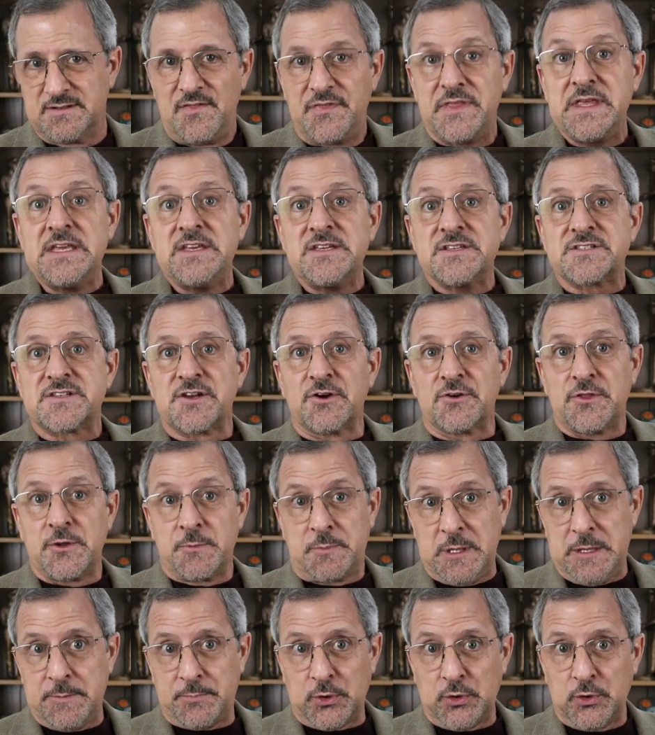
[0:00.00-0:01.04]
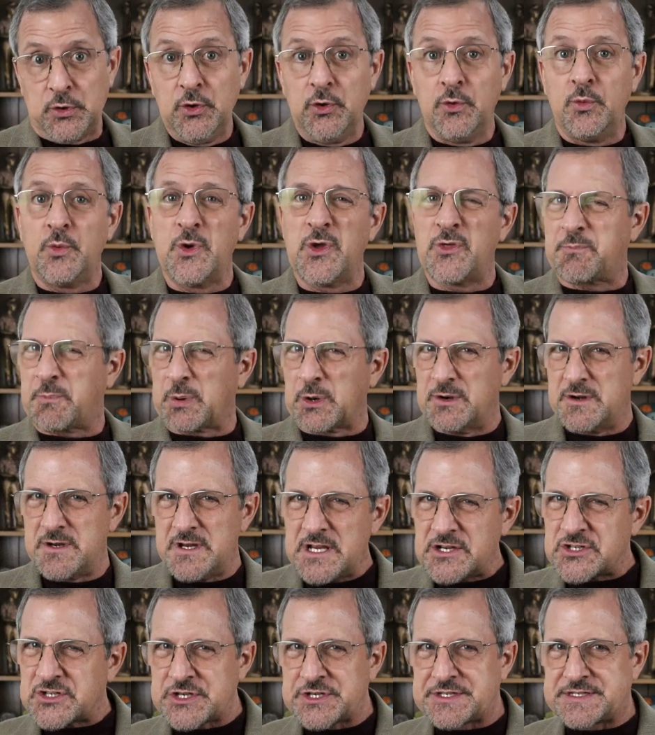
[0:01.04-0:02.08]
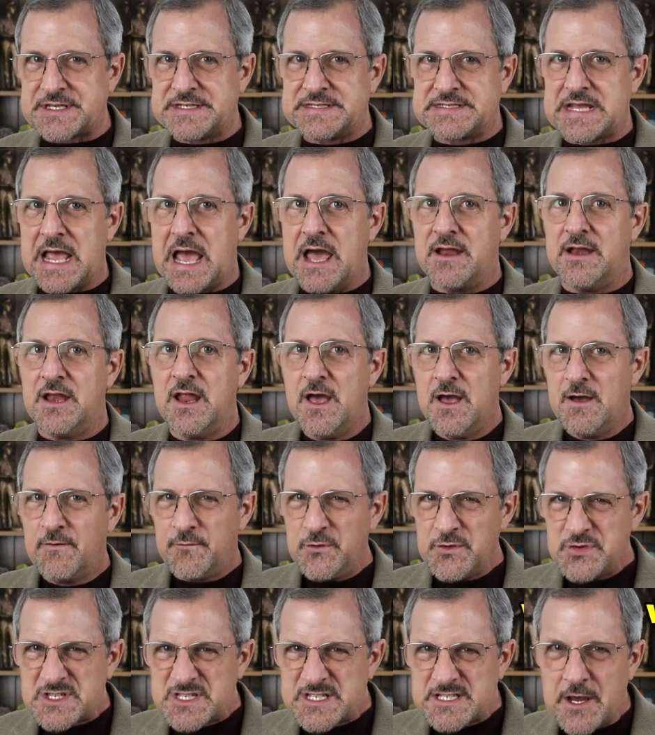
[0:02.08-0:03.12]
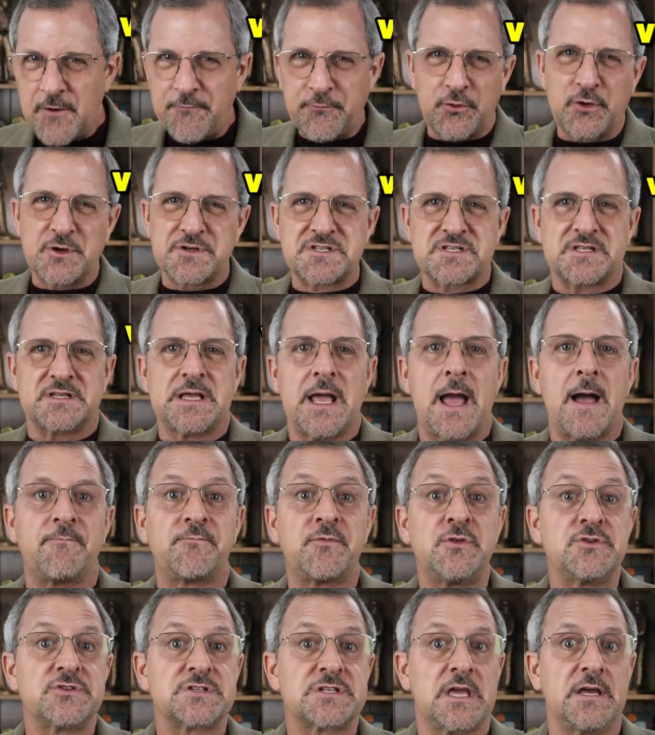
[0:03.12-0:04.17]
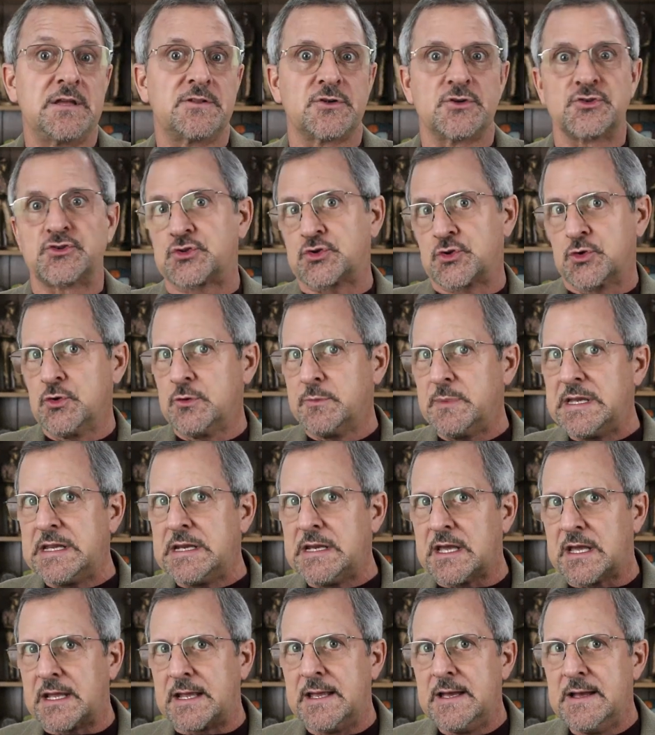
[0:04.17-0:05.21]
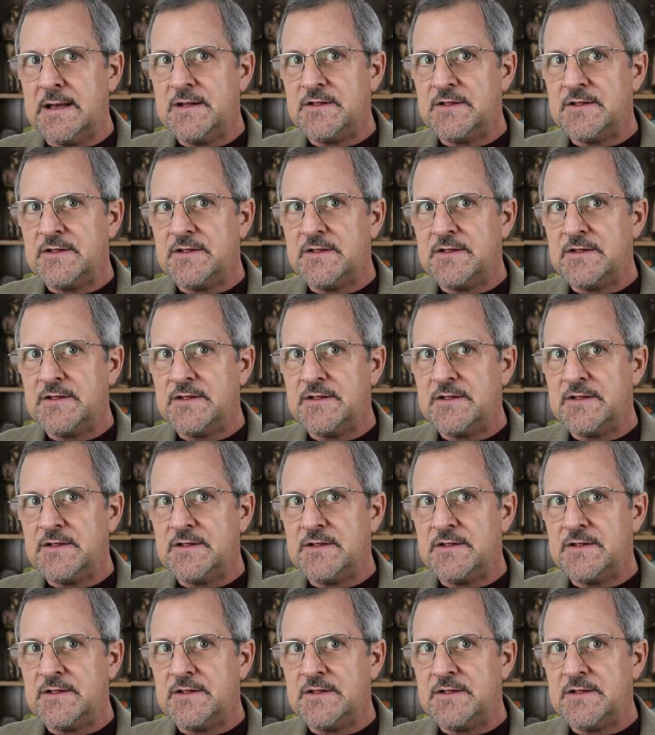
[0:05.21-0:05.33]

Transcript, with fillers: These are the people who, with pernicious intent, vociferously obfuscate their true meaning